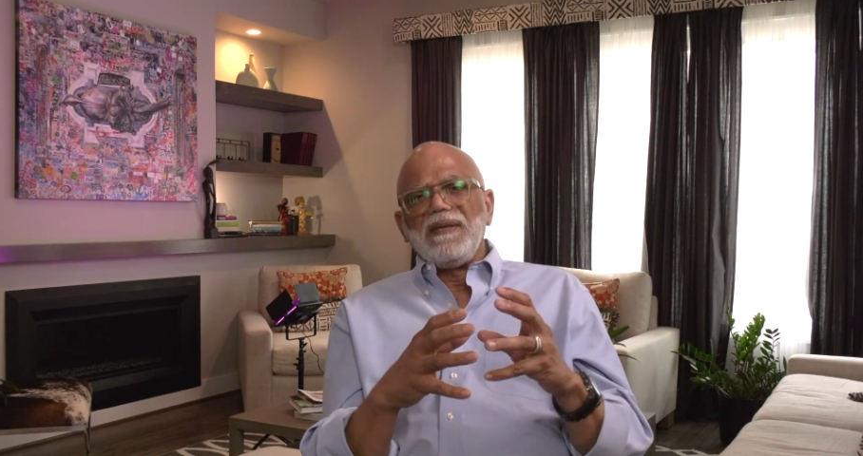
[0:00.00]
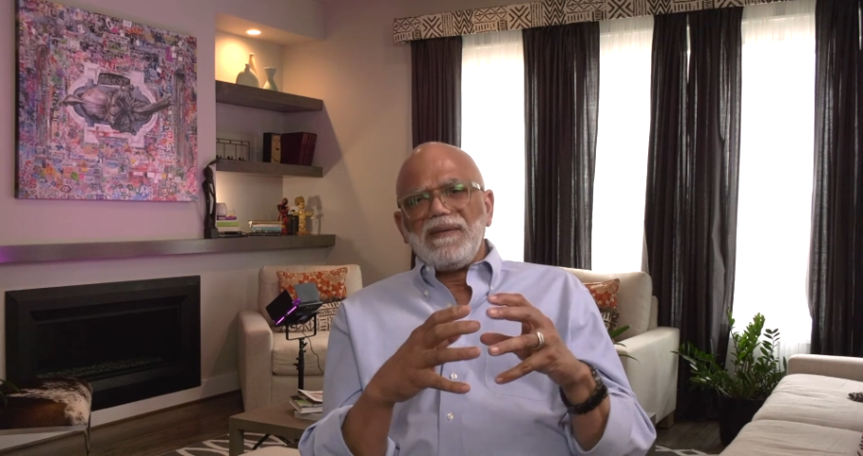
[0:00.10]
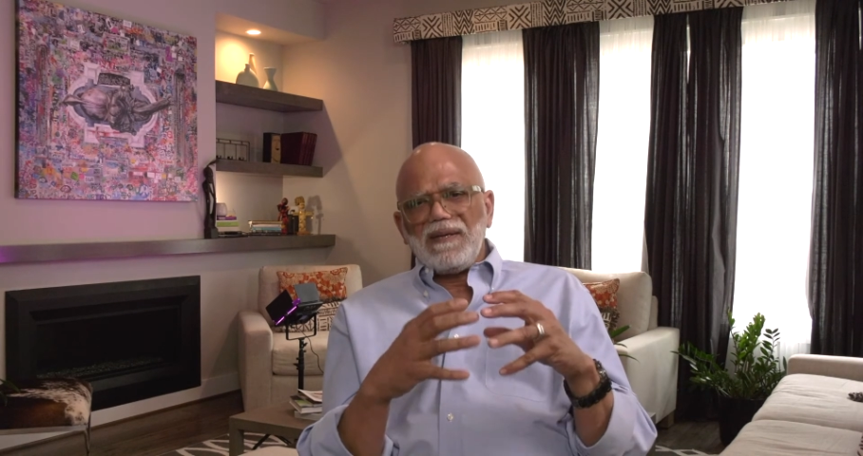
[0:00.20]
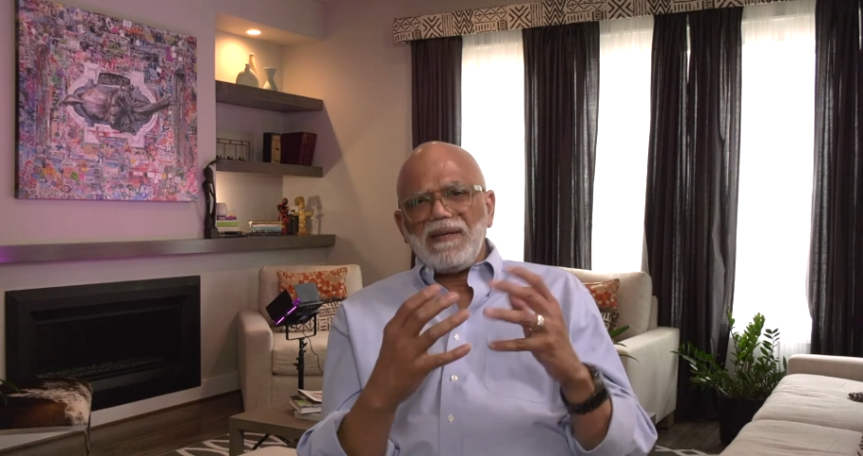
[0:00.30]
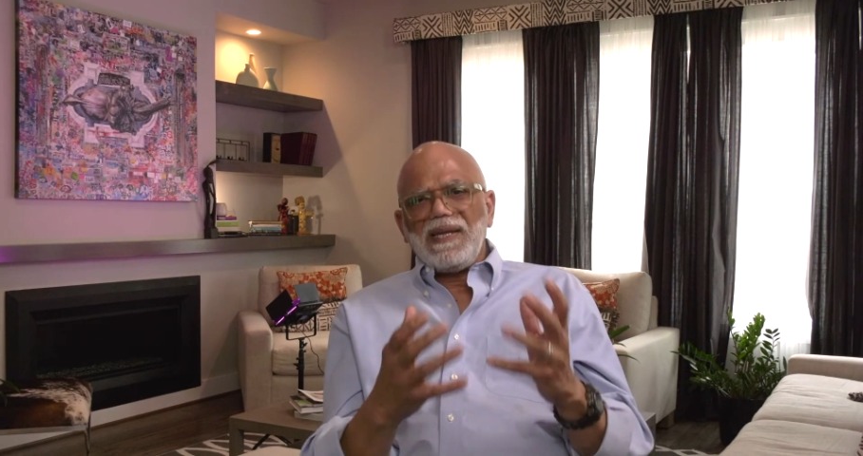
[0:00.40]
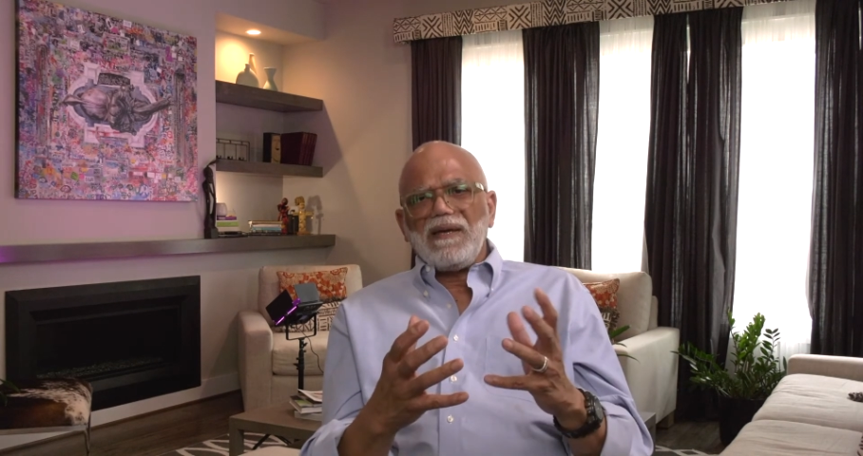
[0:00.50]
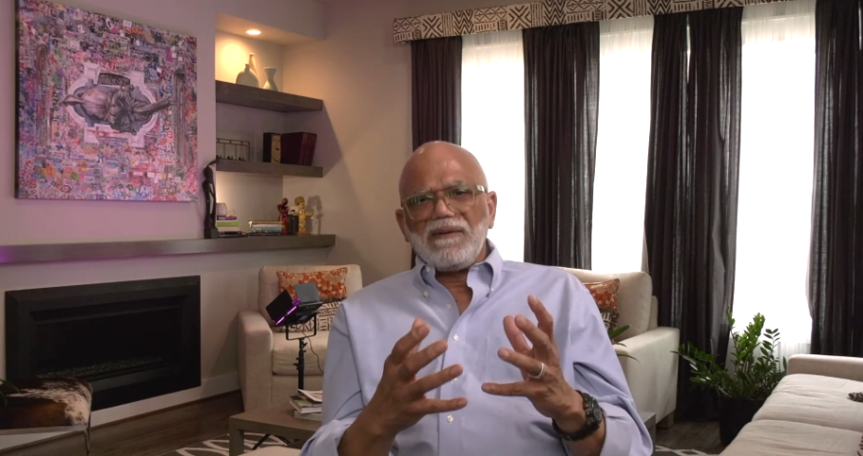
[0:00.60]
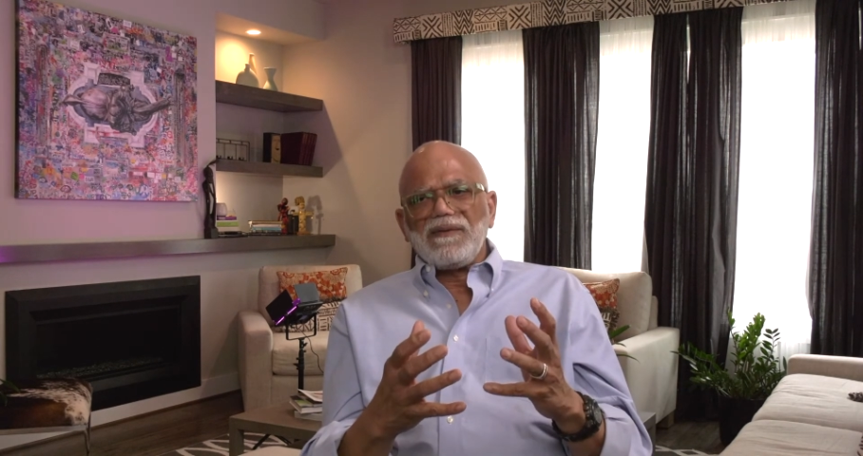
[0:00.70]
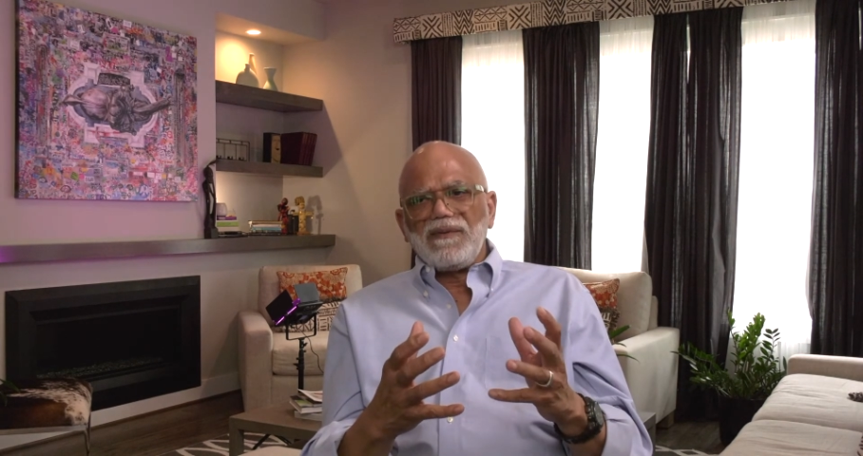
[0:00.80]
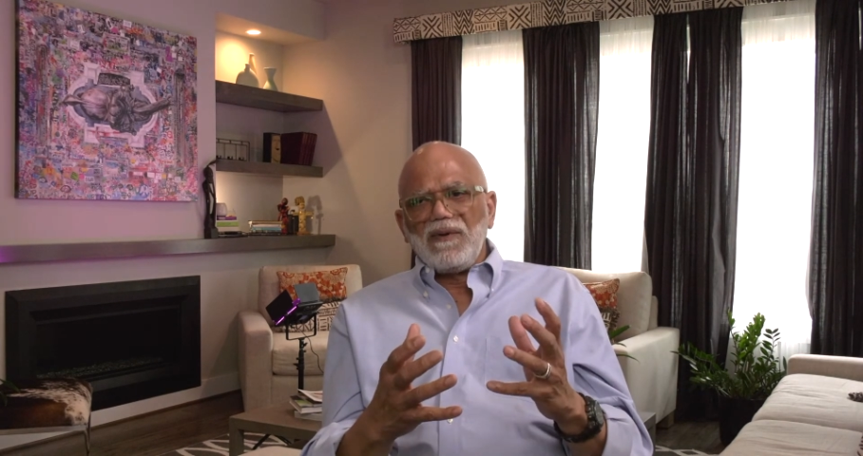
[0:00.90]
that allowed
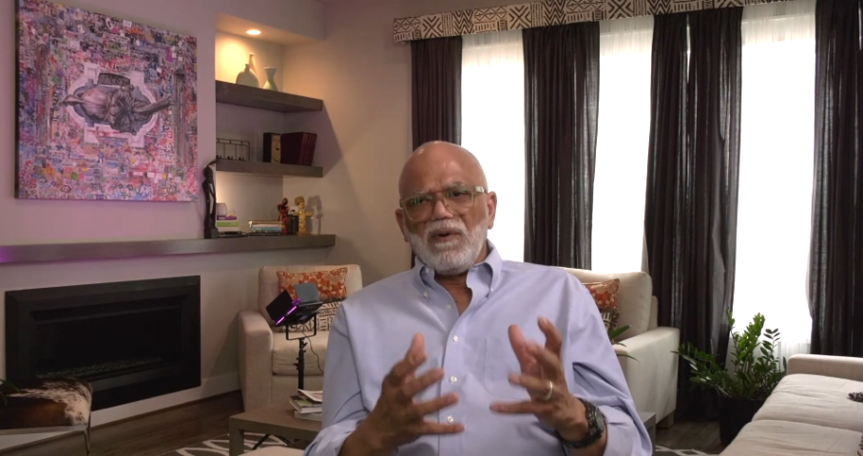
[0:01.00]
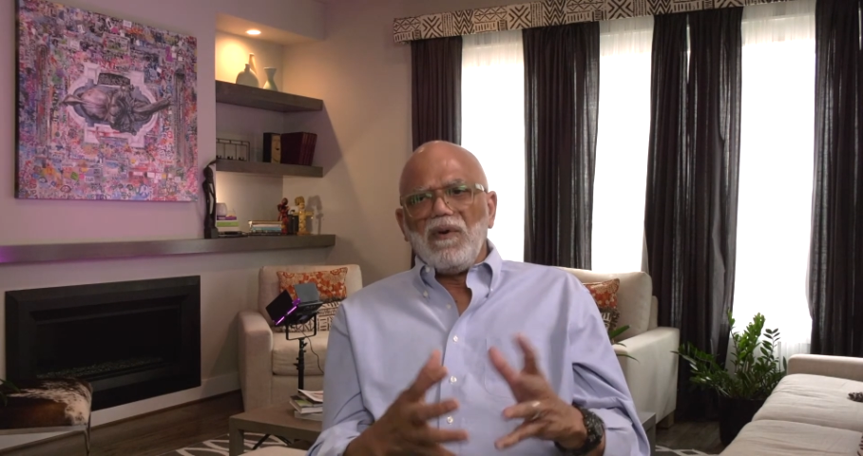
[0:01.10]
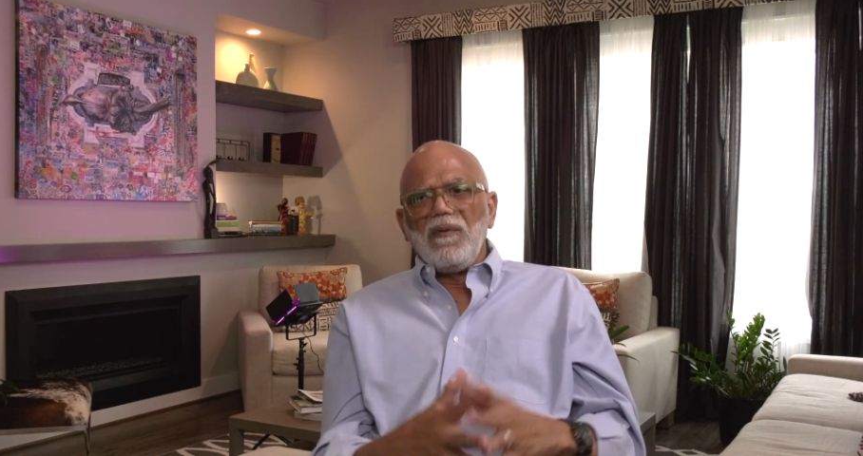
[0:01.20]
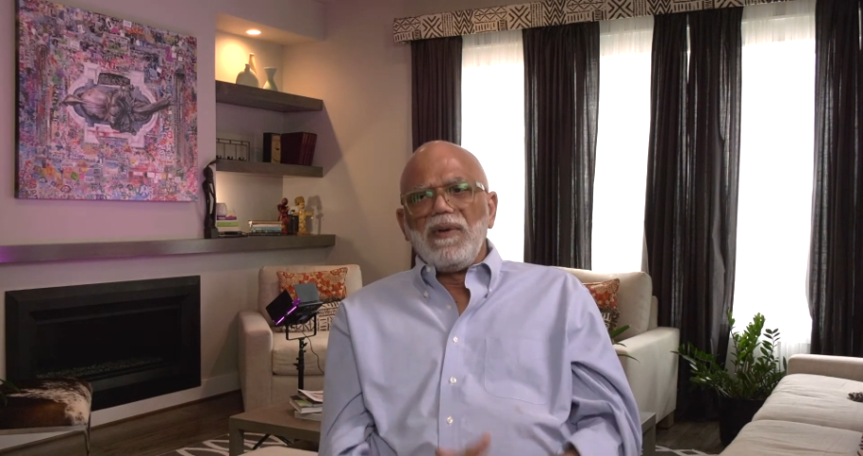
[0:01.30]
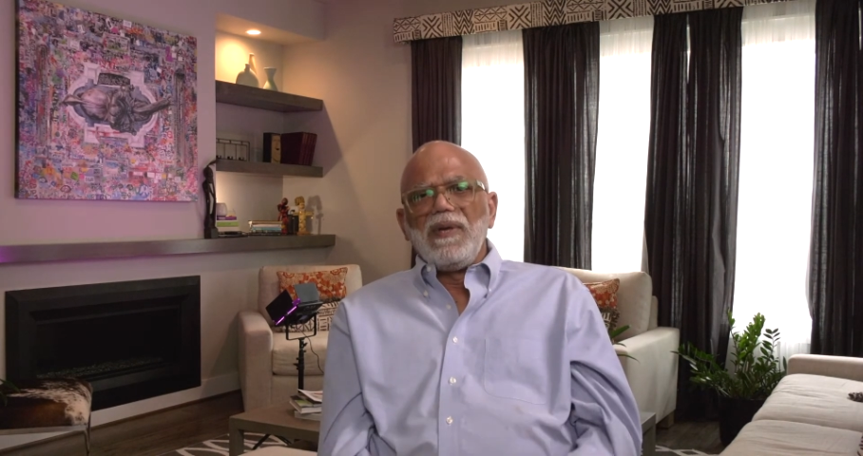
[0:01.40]
us to grow.